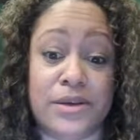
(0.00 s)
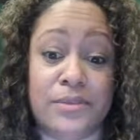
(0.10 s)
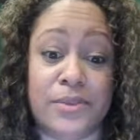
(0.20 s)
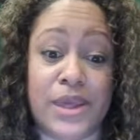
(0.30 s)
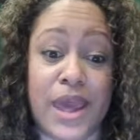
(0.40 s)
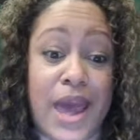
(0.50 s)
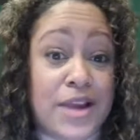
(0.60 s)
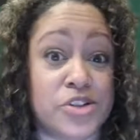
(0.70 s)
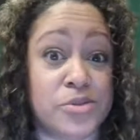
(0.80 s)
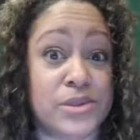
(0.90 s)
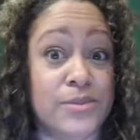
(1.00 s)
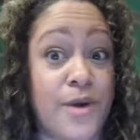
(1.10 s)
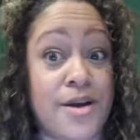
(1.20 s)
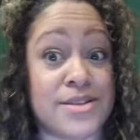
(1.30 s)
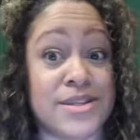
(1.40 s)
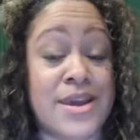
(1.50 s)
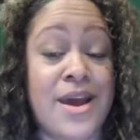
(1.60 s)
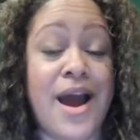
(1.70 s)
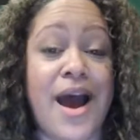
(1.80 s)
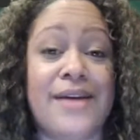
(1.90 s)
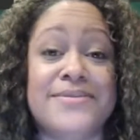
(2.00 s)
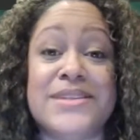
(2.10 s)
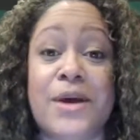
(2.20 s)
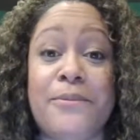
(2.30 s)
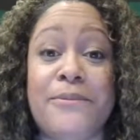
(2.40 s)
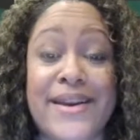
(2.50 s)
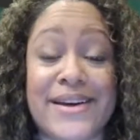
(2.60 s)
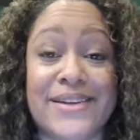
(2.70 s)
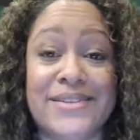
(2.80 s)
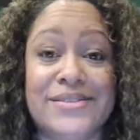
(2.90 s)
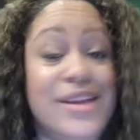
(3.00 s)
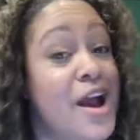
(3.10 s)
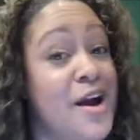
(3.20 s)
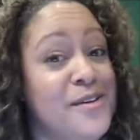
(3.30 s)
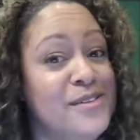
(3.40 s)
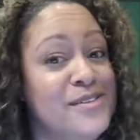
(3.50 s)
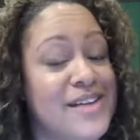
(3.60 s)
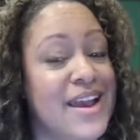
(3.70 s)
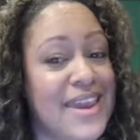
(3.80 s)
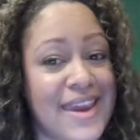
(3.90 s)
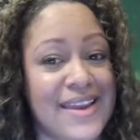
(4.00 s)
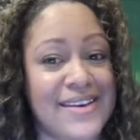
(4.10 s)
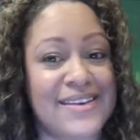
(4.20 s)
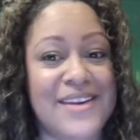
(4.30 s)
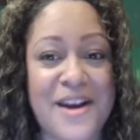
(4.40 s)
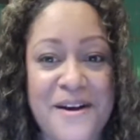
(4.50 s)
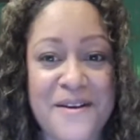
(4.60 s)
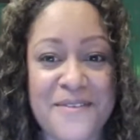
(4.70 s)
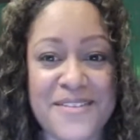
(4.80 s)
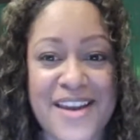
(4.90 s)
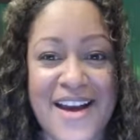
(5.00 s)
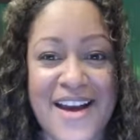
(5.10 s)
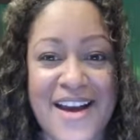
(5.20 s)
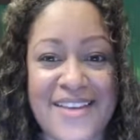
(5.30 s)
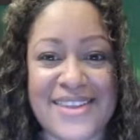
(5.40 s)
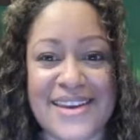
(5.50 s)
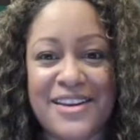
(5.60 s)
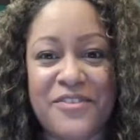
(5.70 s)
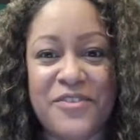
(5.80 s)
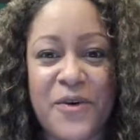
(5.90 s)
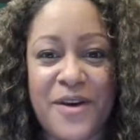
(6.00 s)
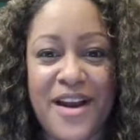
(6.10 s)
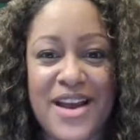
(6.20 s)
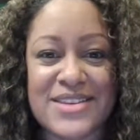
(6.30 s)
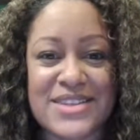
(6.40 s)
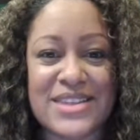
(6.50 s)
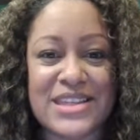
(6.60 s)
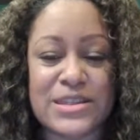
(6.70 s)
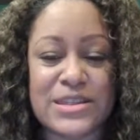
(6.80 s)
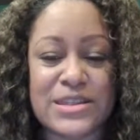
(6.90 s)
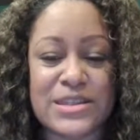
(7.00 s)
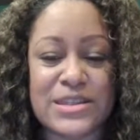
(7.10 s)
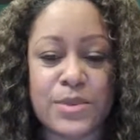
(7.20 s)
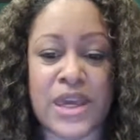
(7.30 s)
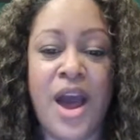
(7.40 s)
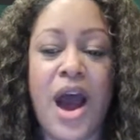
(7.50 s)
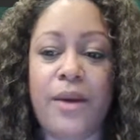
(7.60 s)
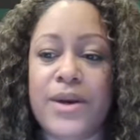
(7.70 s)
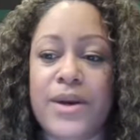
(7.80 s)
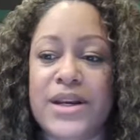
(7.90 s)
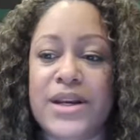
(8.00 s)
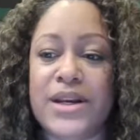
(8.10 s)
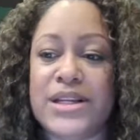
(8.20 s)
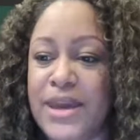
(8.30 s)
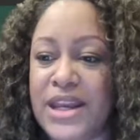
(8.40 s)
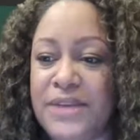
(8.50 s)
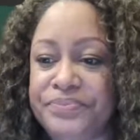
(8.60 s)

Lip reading: we actually want. So Meta, no, again, no, not the thing for us this week. I want to take a minute